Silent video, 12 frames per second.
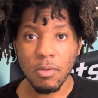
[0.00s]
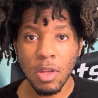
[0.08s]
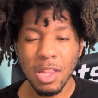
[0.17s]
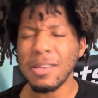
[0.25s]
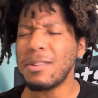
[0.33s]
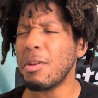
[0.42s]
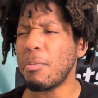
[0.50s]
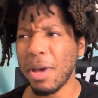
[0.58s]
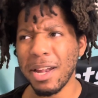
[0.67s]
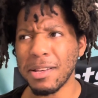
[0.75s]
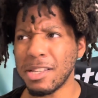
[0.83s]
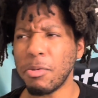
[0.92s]
this is a bad
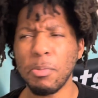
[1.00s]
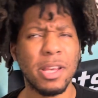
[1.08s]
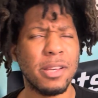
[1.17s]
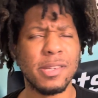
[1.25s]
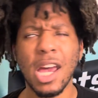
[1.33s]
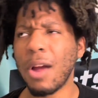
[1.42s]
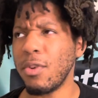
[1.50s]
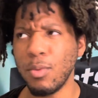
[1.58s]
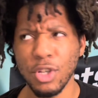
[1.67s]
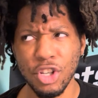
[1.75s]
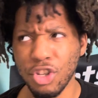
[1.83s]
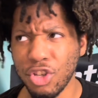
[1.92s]
example because Kyrie would
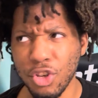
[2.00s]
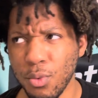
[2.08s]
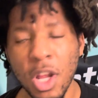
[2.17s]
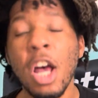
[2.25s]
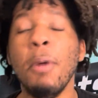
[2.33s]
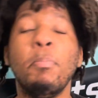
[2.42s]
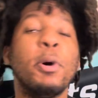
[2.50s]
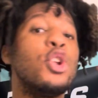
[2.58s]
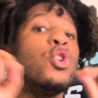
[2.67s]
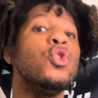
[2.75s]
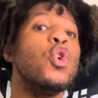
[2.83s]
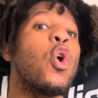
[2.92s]
just shoot. But
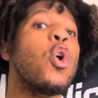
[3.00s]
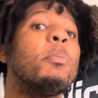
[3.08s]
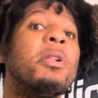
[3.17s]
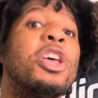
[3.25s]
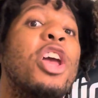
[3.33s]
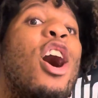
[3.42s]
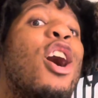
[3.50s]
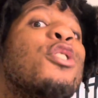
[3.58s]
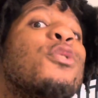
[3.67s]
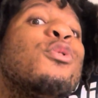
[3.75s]
normally other